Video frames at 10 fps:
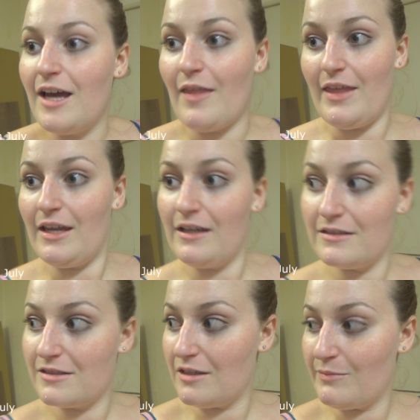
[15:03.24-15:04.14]
and then
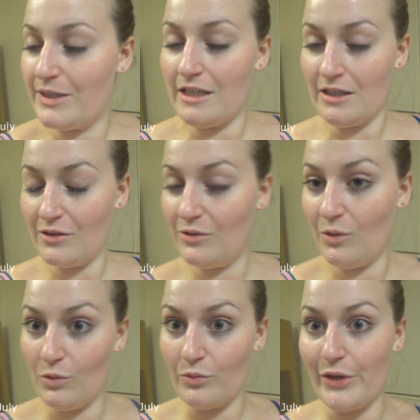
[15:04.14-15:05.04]
it's going to be
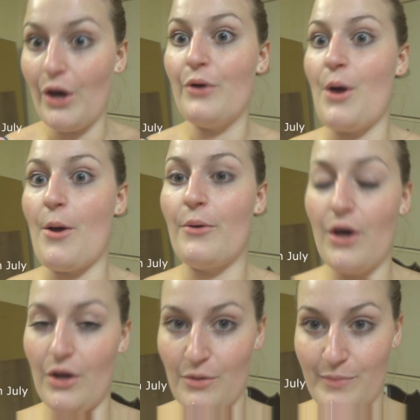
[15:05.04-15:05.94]
all go go
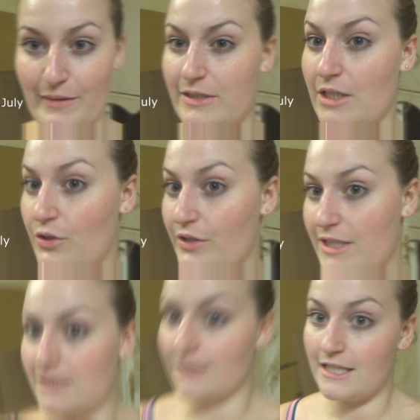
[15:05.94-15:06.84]
go, building all
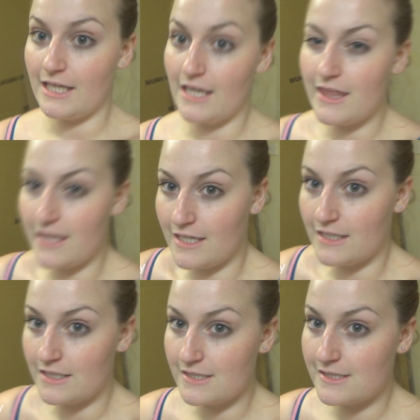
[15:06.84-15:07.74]
these IKEA
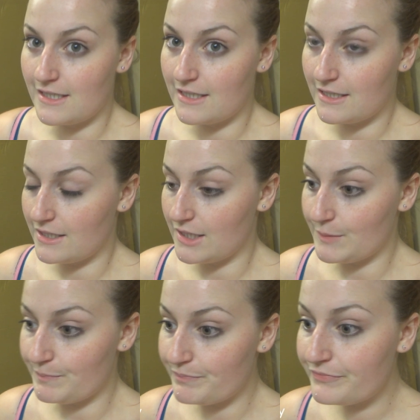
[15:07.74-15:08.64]
things
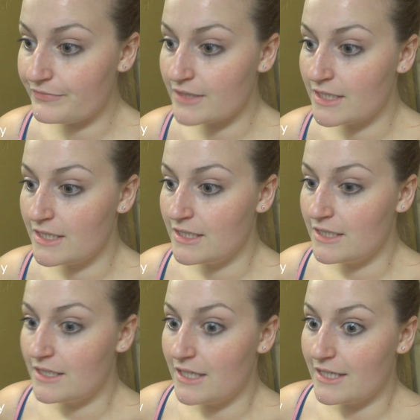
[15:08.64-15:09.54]
and
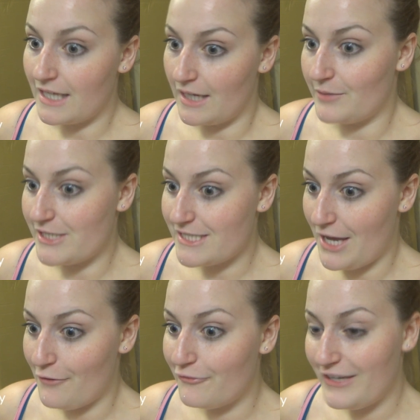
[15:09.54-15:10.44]
getting
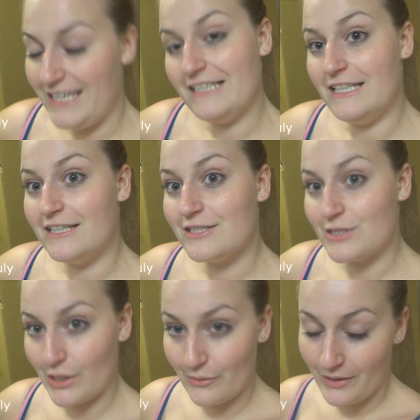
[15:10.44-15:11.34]
myself in.
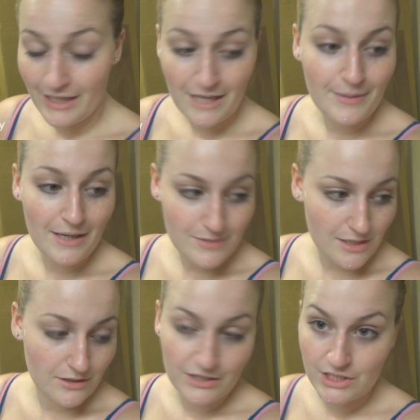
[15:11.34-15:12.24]
So I am
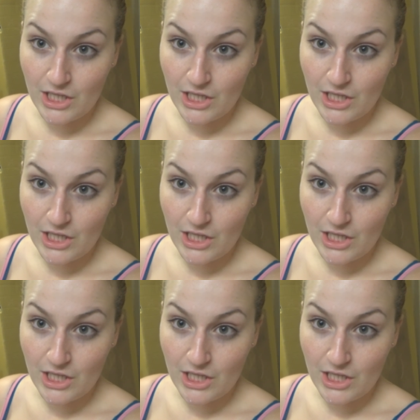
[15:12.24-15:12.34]
absolutely